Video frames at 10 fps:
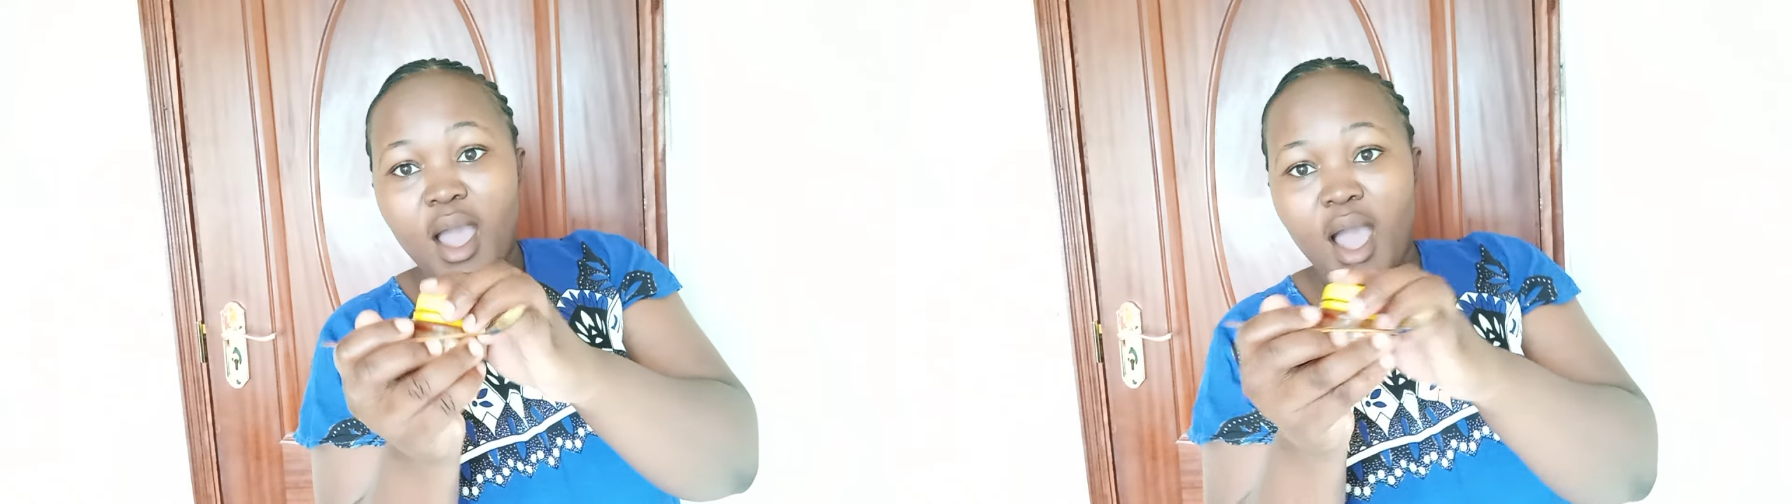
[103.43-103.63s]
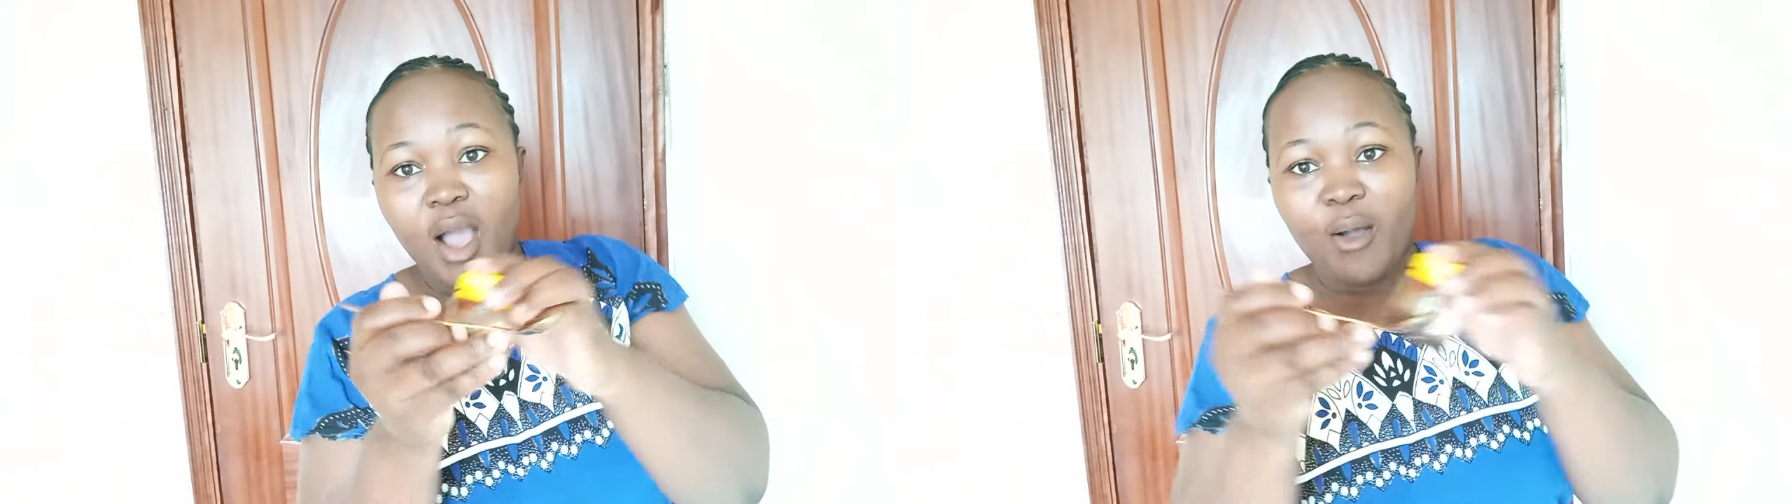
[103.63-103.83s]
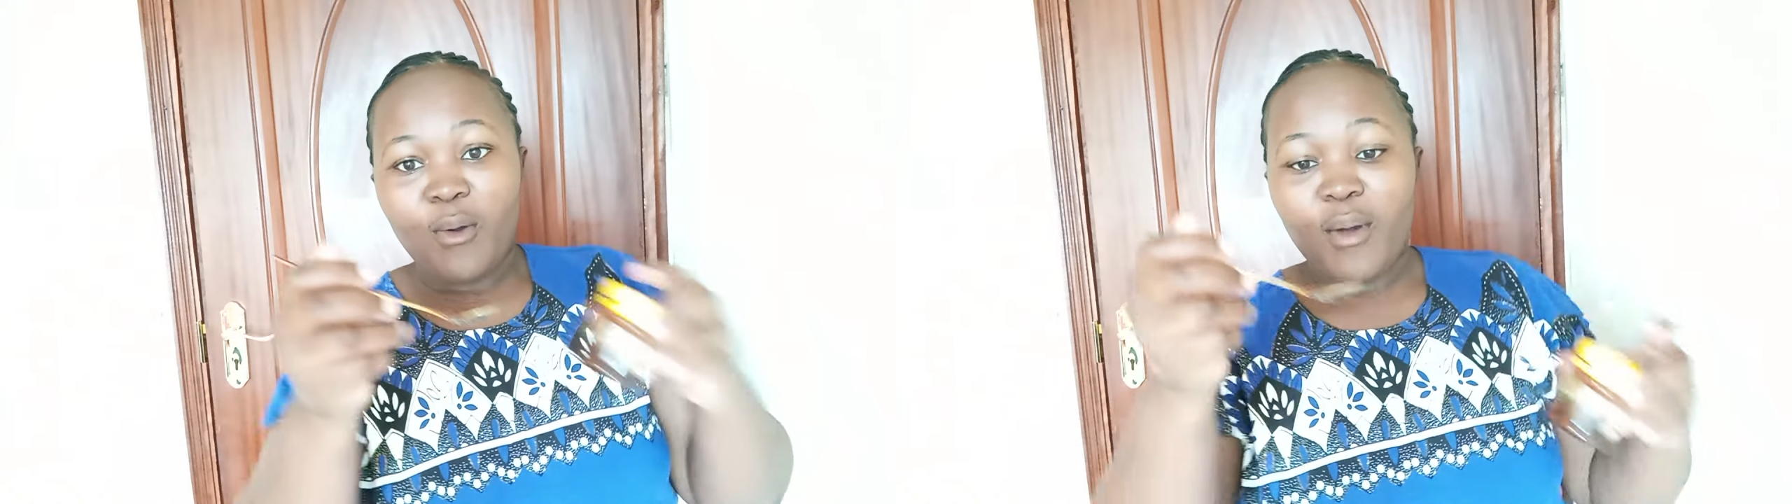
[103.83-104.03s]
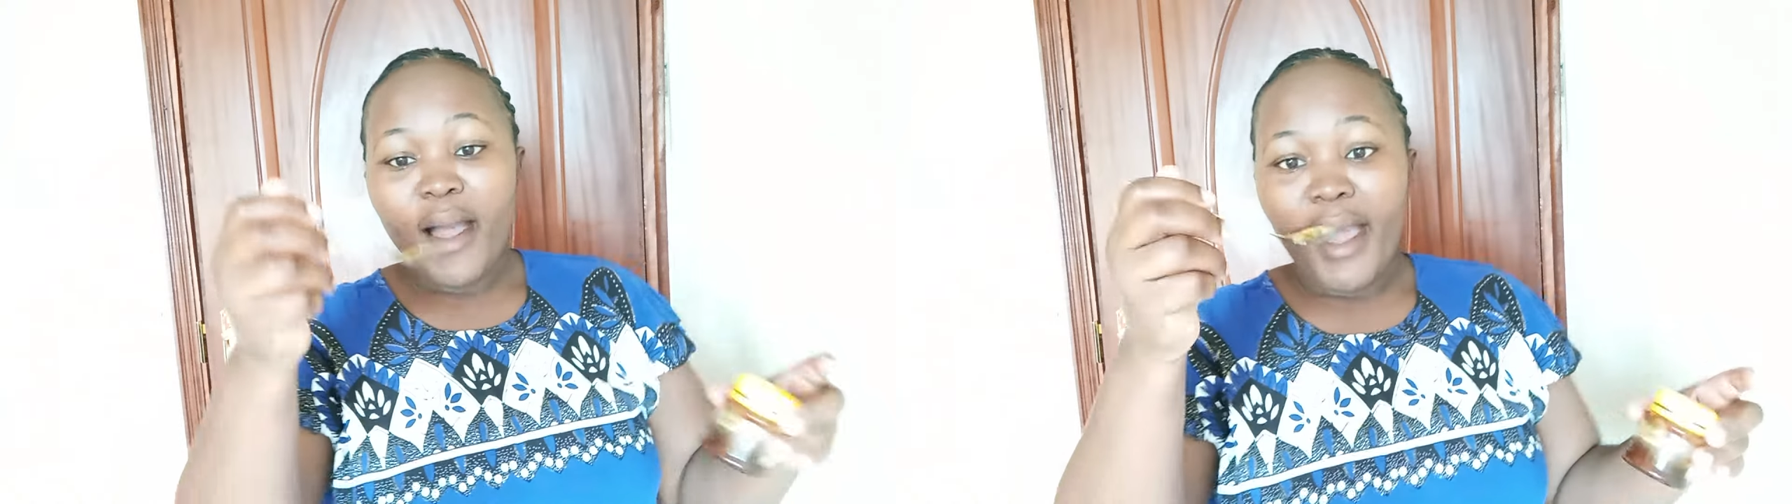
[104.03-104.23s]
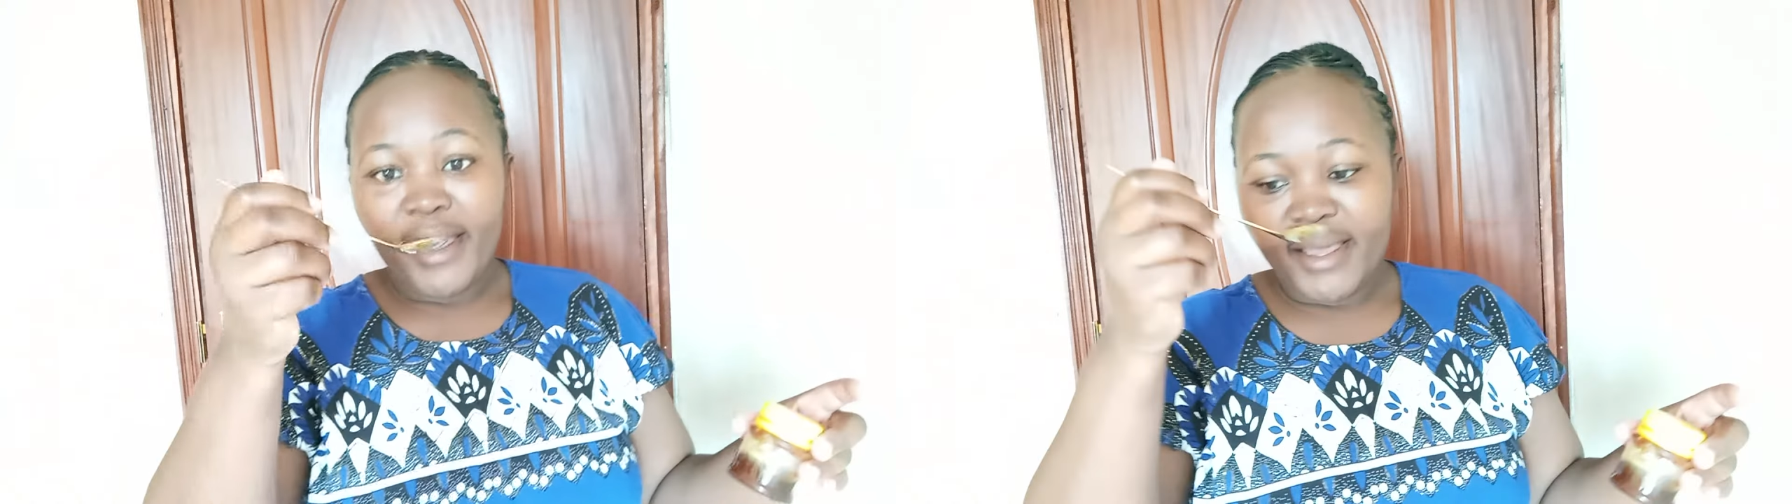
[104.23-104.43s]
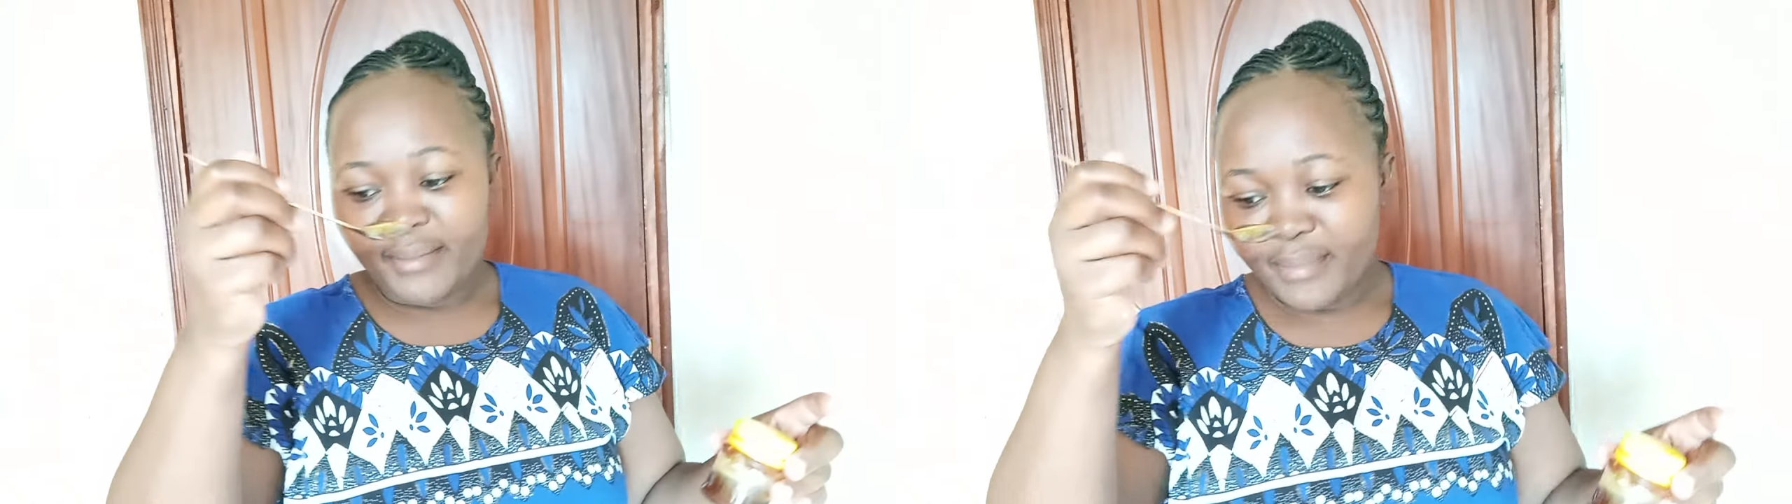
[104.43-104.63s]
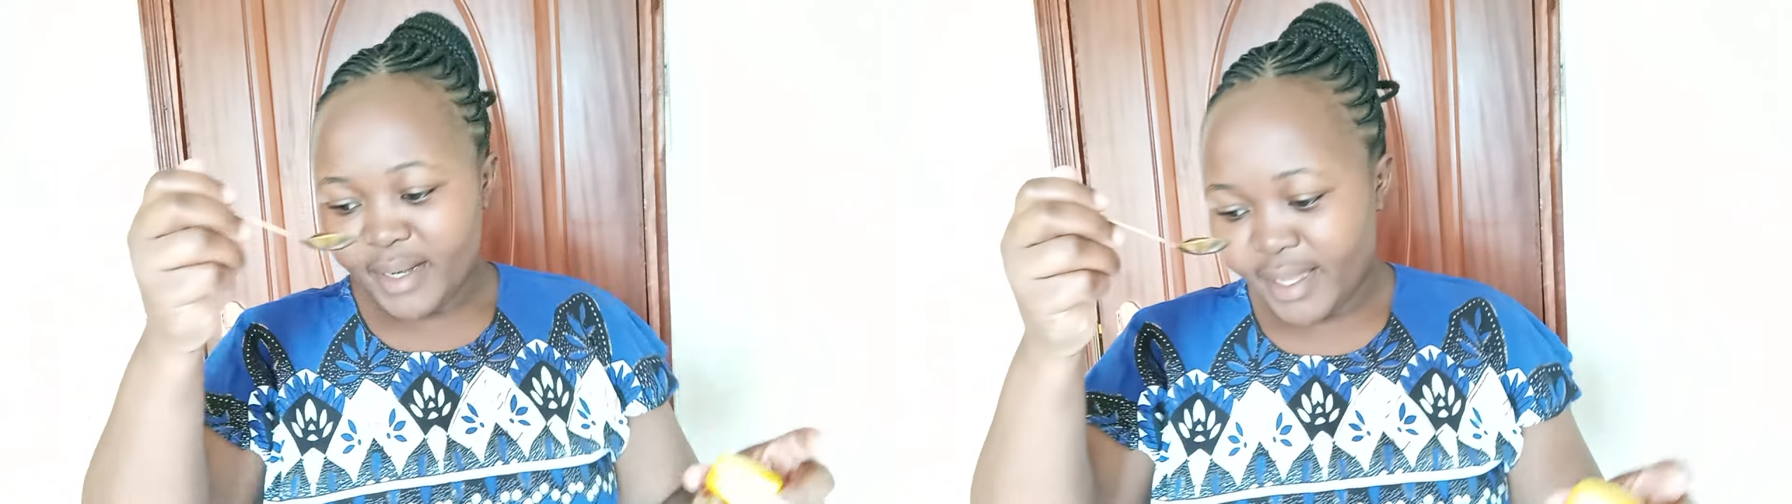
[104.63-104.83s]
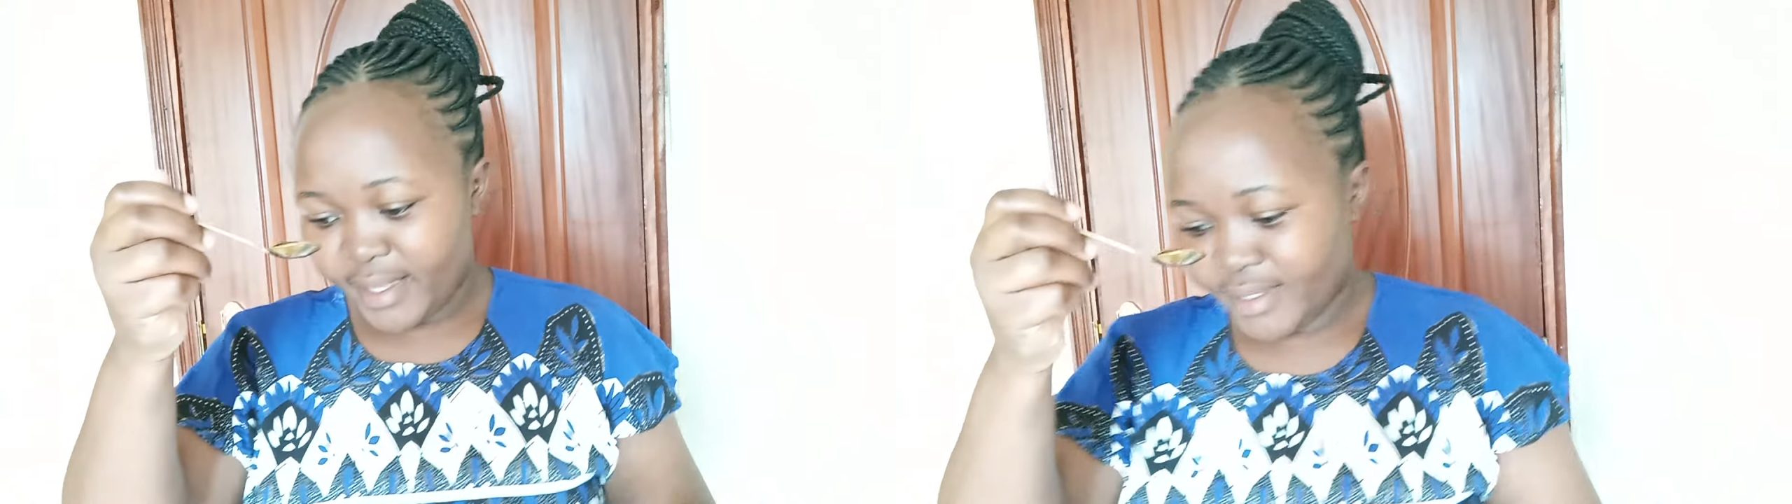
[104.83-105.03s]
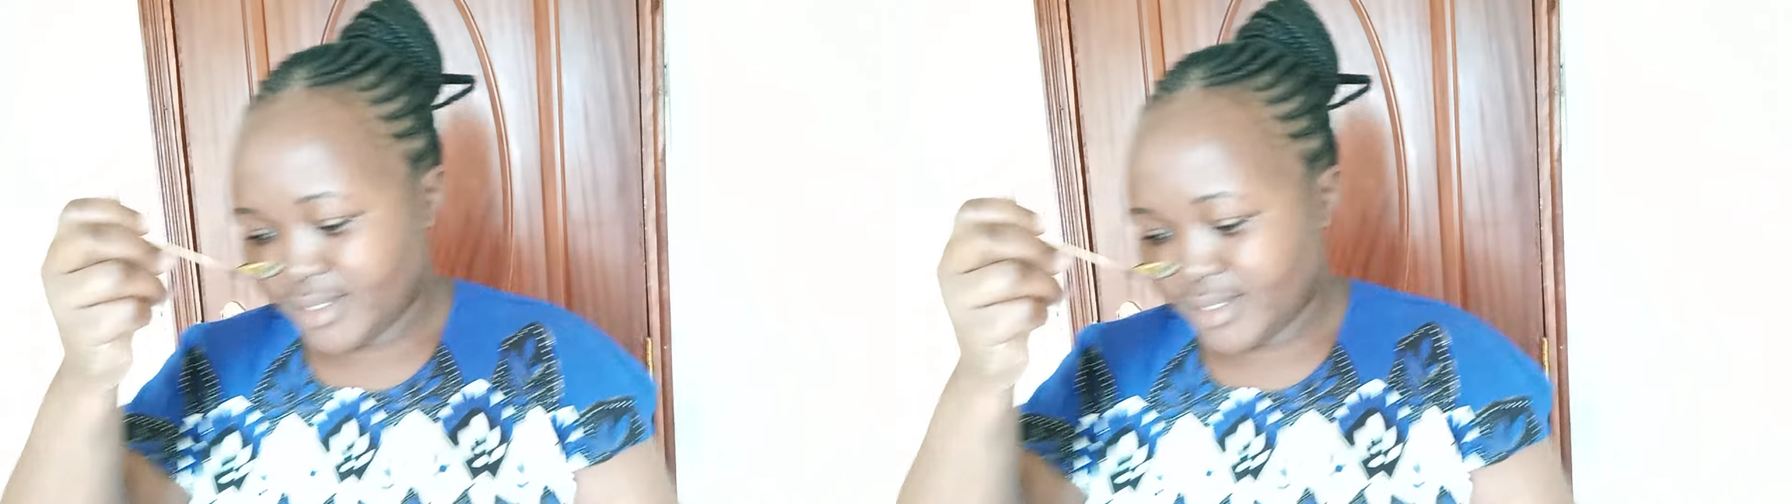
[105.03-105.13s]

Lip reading: how I apply